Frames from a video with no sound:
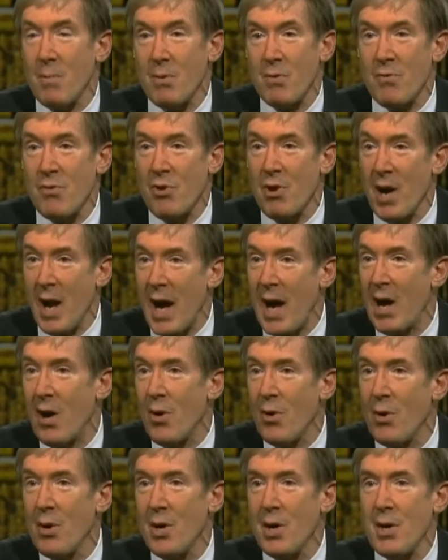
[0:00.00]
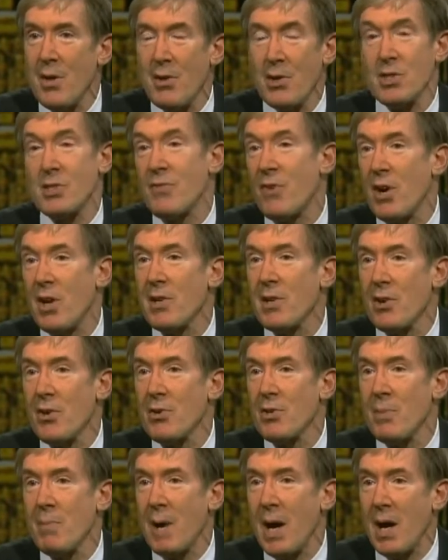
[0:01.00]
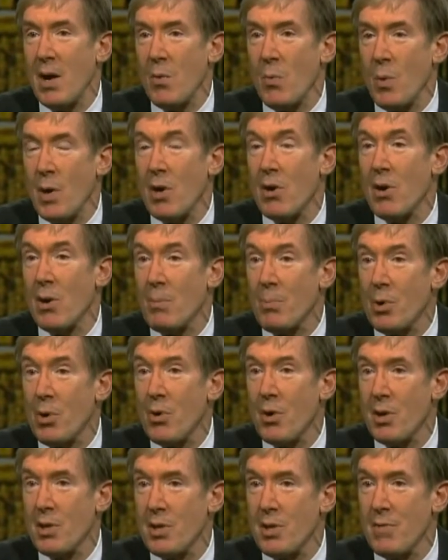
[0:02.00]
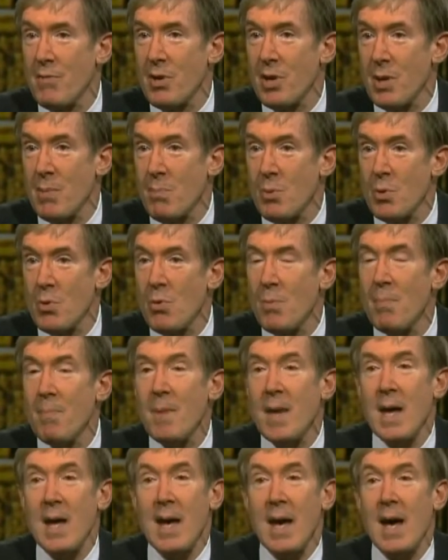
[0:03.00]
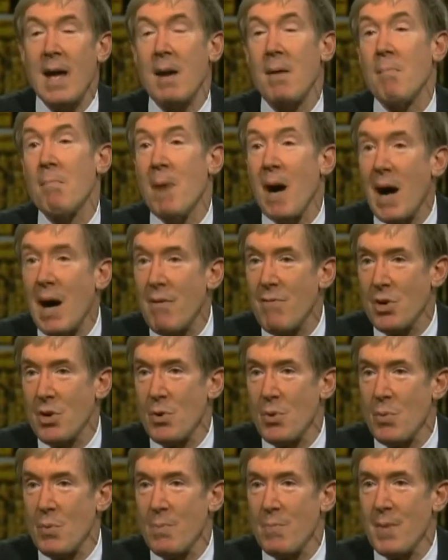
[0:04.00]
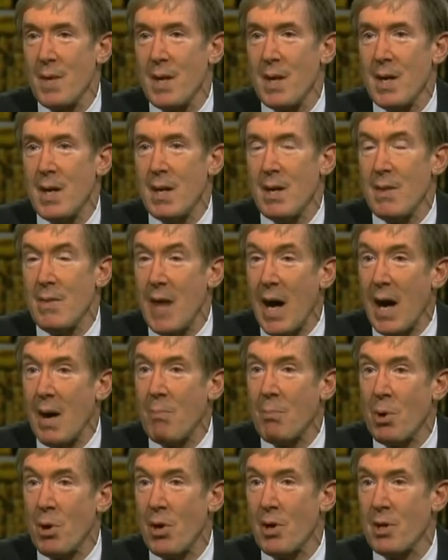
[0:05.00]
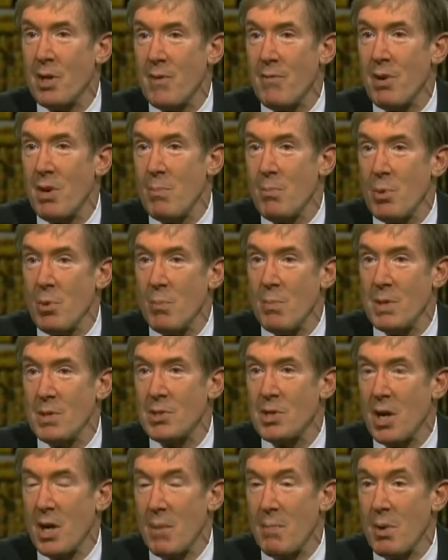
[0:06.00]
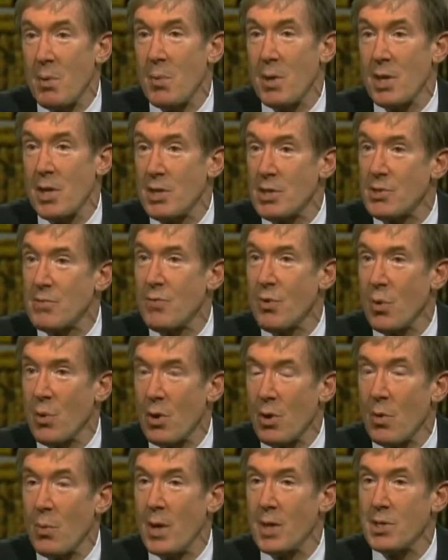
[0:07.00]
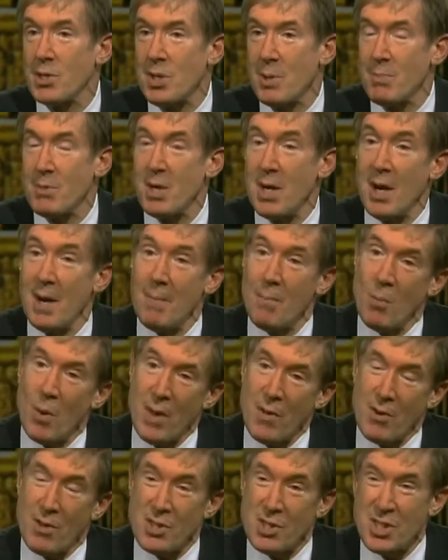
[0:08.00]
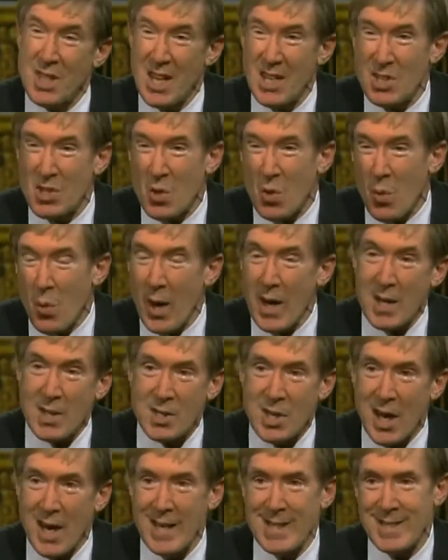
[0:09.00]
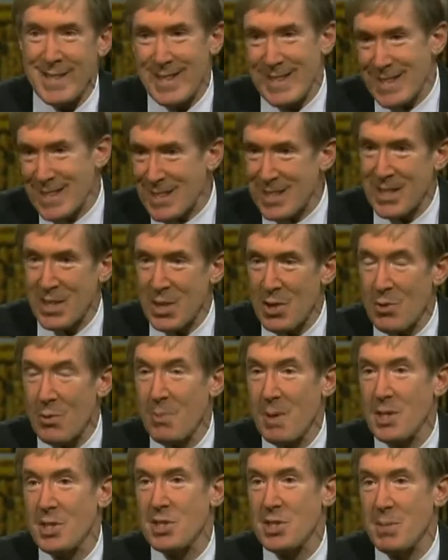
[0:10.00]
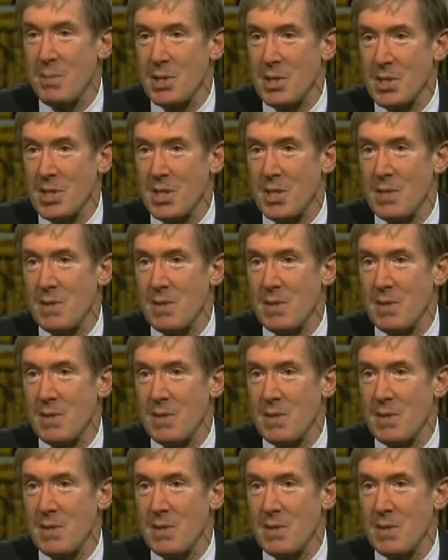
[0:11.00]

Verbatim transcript: But for now, there's very little debate. We're in a productivity boom, and in my view, that productivity boom is going to be with us for quite some time. Whether it stays quite as high as it is remains okay. to be seen.